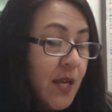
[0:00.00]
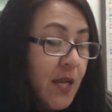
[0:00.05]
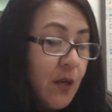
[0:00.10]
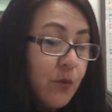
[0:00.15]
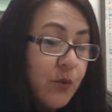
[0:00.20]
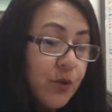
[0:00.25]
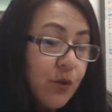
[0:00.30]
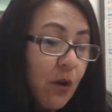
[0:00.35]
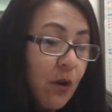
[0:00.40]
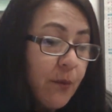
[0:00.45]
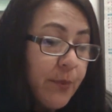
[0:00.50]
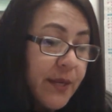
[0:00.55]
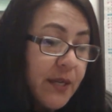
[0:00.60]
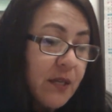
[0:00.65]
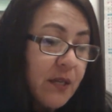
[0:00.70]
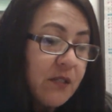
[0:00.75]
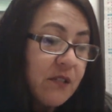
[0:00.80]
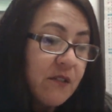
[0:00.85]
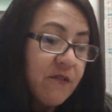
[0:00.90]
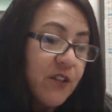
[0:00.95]
It was all
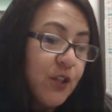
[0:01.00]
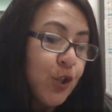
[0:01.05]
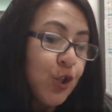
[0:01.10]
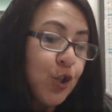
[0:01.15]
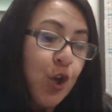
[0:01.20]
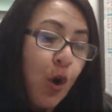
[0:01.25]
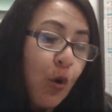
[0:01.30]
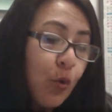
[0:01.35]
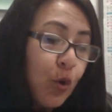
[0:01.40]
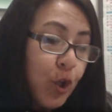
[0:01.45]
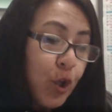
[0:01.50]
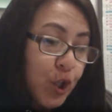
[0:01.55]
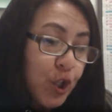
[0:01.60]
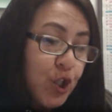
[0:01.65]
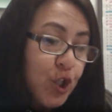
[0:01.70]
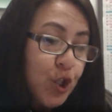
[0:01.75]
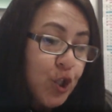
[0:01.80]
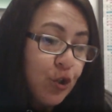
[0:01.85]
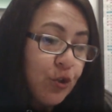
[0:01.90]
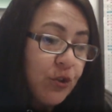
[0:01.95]
because of his
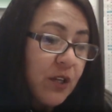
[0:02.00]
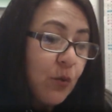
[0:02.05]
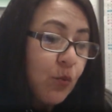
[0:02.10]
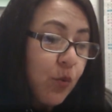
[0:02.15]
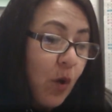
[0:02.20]
no-good, dirty,